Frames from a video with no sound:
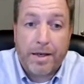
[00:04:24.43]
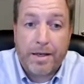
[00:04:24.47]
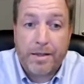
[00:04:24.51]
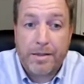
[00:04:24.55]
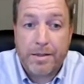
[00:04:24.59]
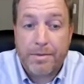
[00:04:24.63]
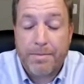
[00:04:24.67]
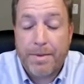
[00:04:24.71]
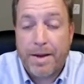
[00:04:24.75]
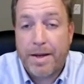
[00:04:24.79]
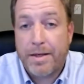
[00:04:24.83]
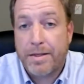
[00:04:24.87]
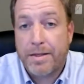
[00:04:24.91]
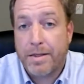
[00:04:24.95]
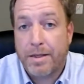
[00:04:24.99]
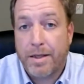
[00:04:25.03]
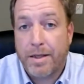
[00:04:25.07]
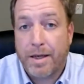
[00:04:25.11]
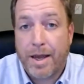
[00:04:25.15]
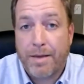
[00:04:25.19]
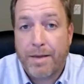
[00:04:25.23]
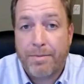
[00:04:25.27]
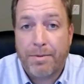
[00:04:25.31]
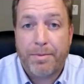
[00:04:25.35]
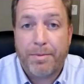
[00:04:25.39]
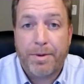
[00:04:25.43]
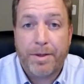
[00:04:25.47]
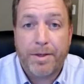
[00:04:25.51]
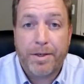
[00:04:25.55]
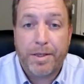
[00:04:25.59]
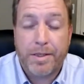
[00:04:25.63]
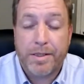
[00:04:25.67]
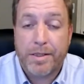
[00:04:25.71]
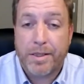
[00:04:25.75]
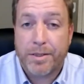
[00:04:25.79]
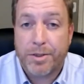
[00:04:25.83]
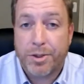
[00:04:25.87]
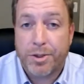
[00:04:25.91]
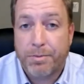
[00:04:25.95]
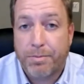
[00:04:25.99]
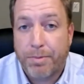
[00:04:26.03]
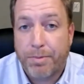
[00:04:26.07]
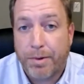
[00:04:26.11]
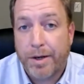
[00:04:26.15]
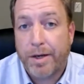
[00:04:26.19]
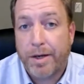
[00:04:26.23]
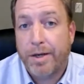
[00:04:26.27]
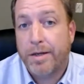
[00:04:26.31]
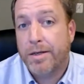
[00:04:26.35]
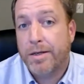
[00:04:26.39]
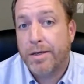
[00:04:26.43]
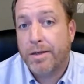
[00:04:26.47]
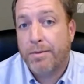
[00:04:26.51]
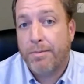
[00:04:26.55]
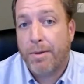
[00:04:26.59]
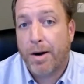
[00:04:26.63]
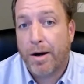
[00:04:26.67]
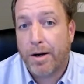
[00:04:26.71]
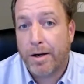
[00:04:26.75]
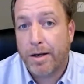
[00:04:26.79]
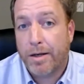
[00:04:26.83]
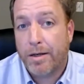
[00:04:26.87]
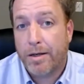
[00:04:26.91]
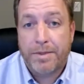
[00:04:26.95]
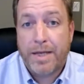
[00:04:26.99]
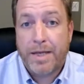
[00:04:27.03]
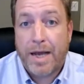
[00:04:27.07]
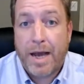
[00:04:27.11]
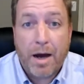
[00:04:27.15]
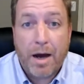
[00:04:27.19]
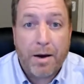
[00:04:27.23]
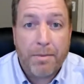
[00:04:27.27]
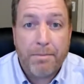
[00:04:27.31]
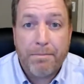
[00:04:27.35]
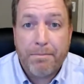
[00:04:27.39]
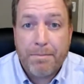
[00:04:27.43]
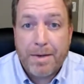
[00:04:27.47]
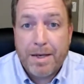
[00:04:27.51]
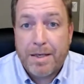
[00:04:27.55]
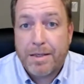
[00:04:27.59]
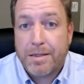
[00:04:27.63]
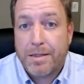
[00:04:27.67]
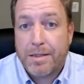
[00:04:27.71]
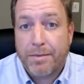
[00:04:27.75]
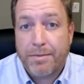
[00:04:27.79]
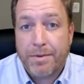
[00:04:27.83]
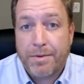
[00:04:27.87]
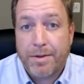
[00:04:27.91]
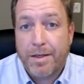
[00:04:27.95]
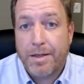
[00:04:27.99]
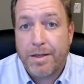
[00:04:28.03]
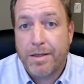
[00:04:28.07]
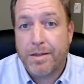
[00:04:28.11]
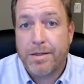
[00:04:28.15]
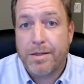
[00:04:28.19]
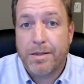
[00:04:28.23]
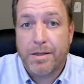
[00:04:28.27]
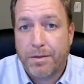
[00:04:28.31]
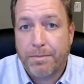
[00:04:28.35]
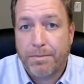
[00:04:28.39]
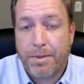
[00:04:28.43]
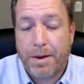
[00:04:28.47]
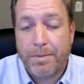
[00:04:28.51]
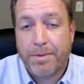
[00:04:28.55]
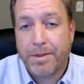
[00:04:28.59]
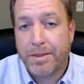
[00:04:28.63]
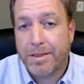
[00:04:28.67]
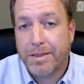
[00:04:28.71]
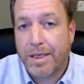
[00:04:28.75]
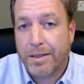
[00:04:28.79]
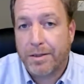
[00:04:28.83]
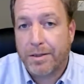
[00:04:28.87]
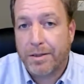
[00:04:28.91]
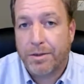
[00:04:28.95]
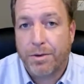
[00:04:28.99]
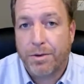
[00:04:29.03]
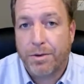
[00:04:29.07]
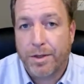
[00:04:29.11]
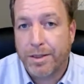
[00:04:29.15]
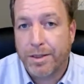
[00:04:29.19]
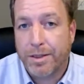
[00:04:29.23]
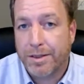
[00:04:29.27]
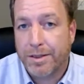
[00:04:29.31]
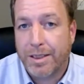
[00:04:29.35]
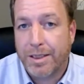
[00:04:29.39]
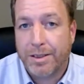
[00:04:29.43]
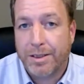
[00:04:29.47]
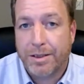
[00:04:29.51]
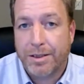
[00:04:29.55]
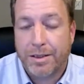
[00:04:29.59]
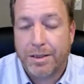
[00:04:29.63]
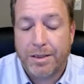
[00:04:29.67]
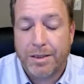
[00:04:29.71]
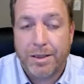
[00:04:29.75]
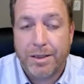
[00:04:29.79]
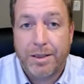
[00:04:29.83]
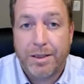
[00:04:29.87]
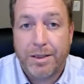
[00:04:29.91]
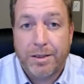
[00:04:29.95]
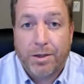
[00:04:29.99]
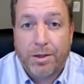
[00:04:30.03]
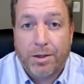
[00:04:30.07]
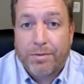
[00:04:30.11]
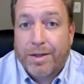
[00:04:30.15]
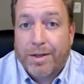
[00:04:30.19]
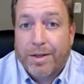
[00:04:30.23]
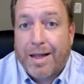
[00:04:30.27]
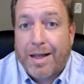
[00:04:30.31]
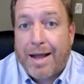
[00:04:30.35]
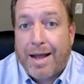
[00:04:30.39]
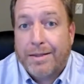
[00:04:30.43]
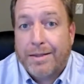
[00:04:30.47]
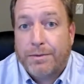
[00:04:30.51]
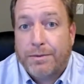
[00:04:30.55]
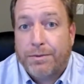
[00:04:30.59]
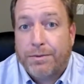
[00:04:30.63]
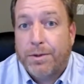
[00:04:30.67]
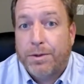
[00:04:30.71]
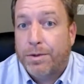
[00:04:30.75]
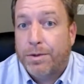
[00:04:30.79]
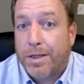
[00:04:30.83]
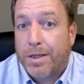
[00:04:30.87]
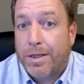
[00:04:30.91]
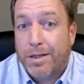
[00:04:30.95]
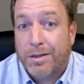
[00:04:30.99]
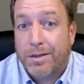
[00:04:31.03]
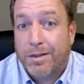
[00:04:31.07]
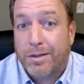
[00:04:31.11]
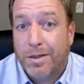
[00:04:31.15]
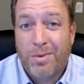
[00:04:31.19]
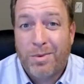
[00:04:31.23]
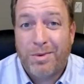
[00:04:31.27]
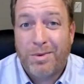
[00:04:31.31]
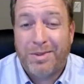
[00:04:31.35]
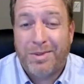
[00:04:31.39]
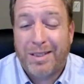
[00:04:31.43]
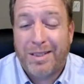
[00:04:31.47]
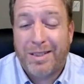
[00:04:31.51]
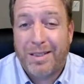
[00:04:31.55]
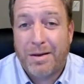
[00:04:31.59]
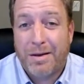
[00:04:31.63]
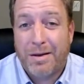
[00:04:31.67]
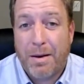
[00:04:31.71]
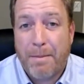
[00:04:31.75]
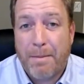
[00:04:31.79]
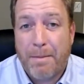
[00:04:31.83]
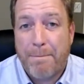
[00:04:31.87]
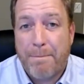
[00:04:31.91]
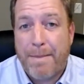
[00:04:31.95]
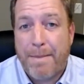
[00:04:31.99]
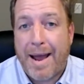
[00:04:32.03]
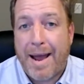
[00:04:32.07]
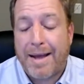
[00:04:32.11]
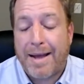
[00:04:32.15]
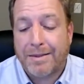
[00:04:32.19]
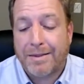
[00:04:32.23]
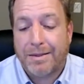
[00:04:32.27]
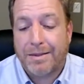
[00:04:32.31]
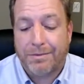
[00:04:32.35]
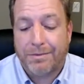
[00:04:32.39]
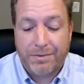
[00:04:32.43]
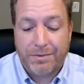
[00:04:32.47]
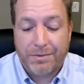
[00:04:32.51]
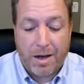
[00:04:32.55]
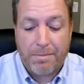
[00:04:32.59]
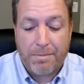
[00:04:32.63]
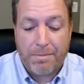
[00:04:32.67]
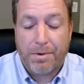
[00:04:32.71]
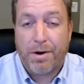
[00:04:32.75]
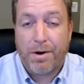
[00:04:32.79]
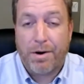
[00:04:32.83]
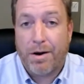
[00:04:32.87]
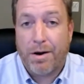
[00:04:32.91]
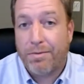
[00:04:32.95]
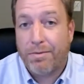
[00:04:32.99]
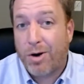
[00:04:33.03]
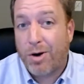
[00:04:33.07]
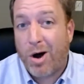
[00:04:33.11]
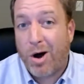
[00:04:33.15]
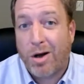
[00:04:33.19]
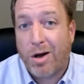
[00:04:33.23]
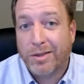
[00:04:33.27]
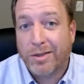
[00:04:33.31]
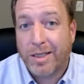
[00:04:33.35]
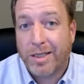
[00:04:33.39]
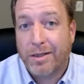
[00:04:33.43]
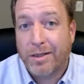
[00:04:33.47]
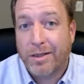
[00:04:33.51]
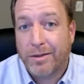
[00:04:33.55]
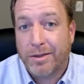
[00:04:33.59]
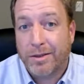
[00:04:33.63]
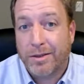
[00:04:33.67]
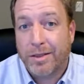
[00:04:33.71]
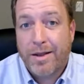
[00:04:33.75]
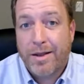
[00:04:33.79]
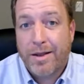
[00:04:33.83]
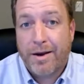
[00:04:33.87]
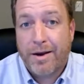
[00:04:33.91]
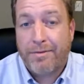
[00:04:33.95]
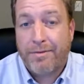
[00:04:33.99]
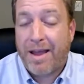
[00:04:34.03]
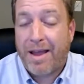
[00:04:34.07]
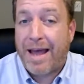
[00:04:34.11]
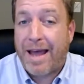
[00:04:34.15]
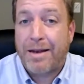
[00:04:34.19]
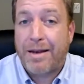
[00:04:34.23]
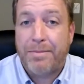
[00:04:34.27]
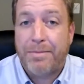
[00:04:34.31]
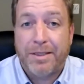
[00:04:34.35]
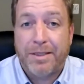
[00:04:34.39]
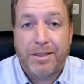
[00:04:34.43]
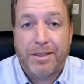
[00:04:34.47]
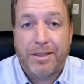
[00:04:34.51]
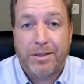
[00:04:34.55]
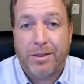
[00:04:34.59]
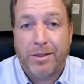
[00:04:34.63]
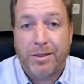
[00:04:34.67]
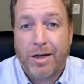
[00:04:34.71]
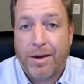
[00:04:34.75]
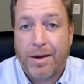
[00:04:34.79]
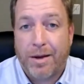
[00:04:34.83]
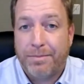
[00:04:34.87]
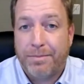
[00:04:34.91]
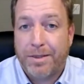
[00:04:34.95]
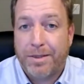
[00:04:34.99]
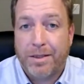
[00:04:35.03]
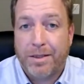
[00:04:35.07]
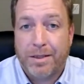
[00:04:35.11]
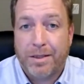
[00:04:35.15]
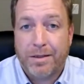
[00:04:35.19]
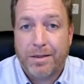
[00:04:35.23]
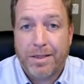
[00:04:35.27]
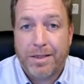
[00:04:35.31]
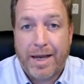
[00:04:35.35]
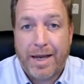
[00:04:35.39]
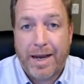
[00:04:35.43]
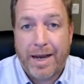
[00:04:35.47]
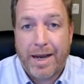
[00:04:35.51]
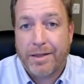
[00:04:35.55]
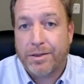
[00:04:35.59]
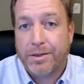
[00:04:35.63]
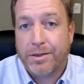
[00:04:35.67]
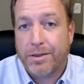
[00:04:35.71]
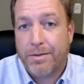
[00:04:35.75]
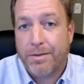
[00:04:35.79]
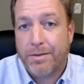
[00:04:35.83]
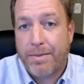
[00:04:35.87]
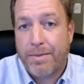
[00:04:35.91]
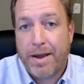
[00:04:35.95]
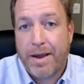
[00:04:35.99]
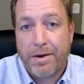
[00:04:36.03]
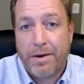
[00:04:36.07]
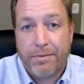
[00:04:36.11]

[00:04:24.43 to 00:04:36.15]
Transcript: it's amazing the capabilities that you're bringing to the market to help meet some of these public sector organizations' needs. Over the last few years, we've seen a massive number of call centers that have had to be stood up to, to answer the mail